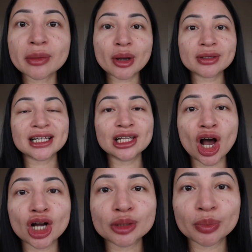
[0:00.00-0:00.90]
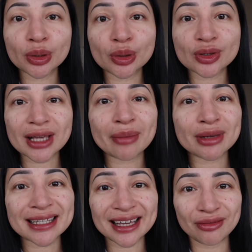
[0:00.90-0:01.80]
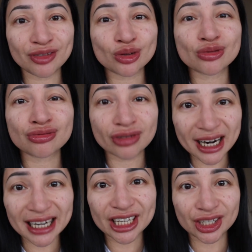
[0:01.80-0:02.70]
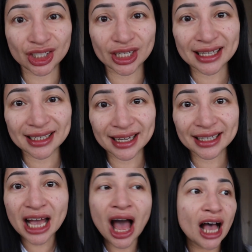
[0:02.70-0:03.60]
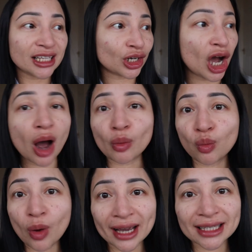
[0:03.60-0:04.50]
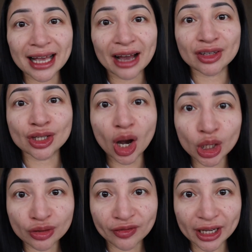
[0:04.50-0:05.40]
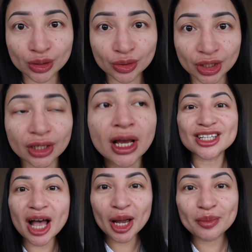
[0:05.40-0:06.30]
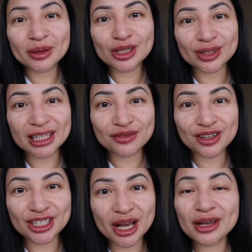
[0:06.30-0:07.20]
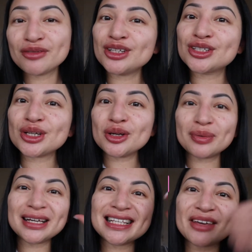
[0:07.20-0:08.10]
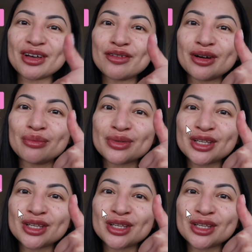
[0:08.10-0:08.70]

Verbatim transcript: mostly large pores and my skin feels really congested. So I can't wait to have this hydrofacial done. So I hope you enjoy this video. If you do, please give it a thumbs